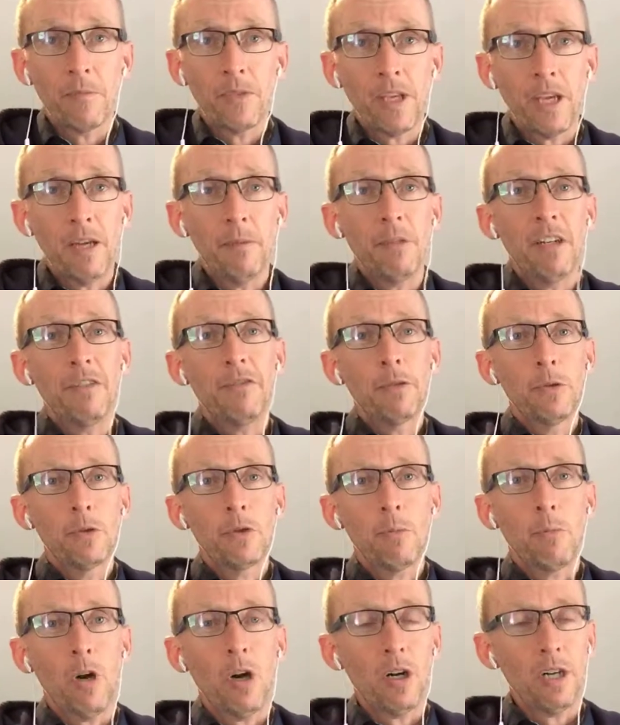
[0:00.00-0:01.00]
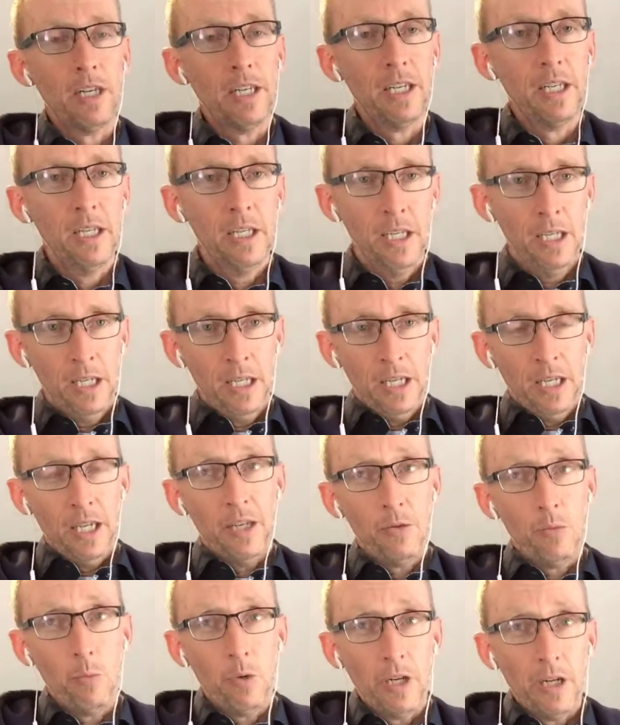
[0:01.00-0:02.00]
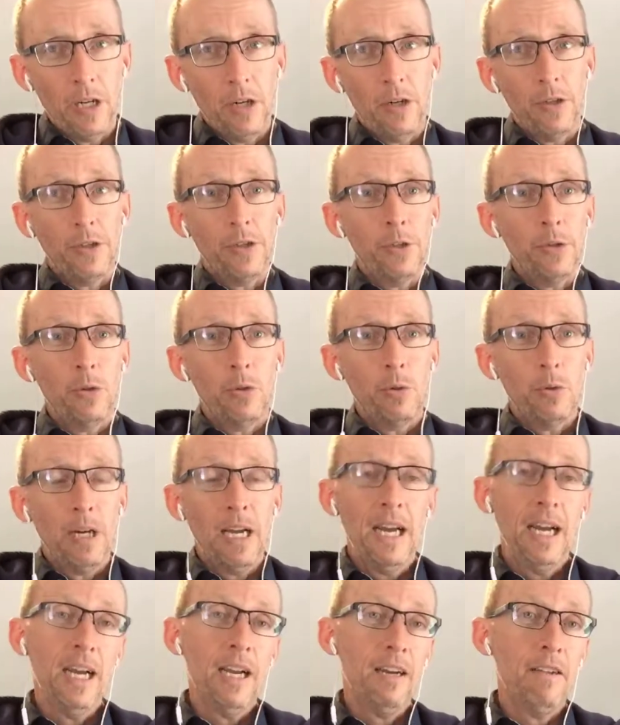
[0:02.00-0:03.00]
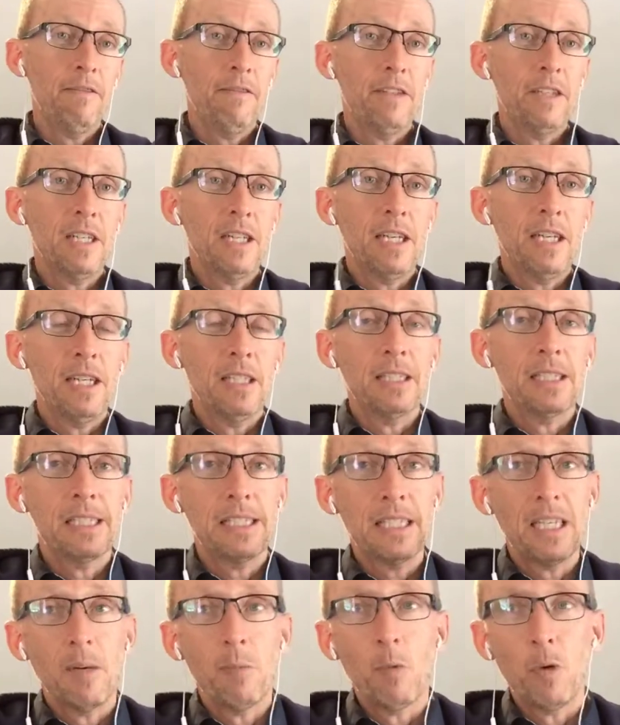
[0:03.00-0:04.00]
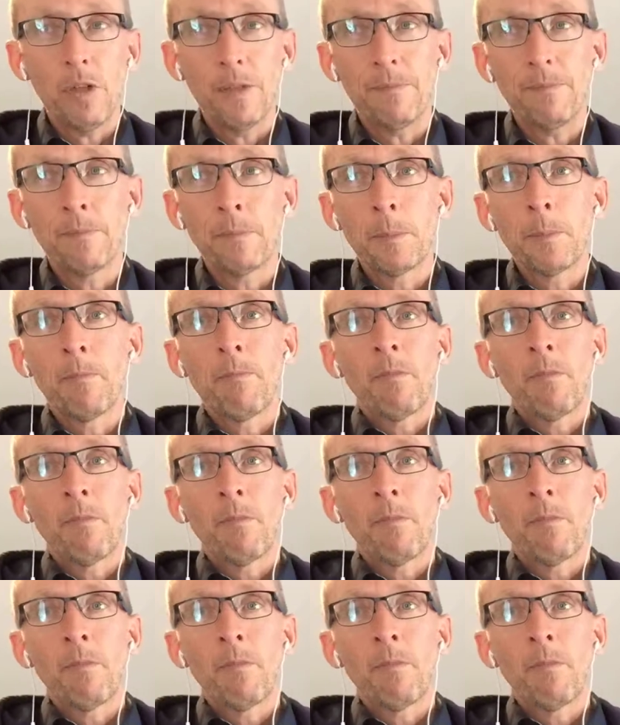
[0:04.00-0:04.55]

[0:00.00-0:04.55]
Okay, influencer marketing is where you have someone